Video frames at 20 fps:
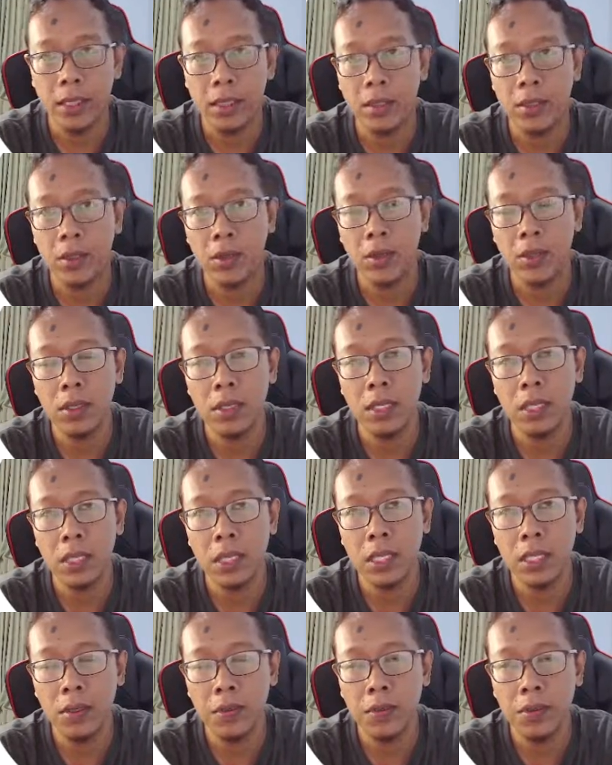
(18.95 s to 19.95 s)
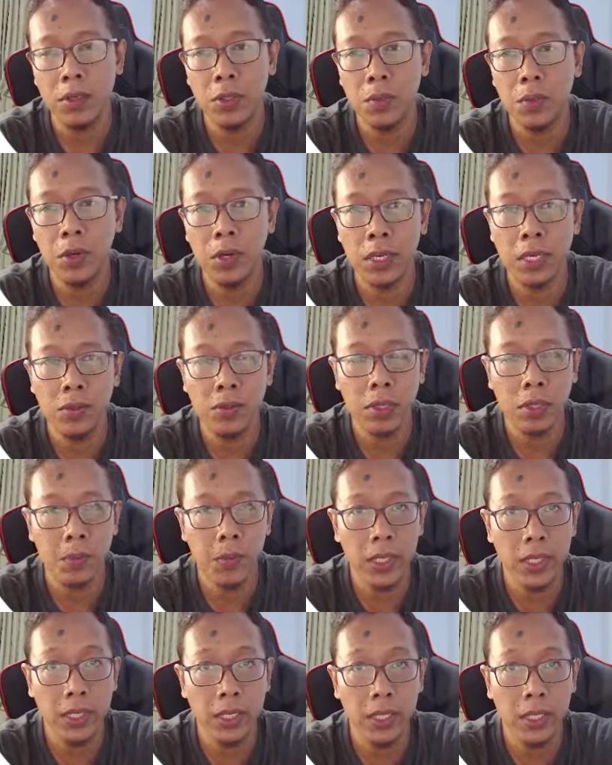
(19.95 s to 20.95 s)
So it give you more
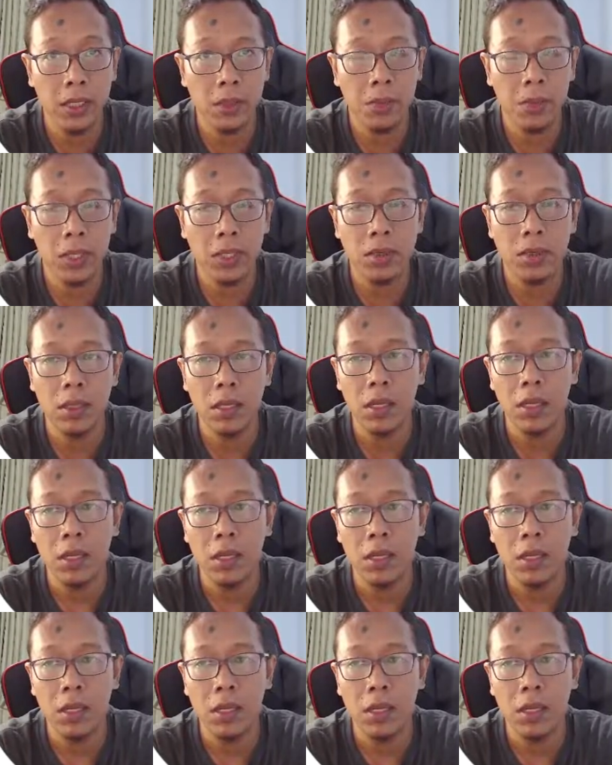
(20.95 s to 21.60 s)
information about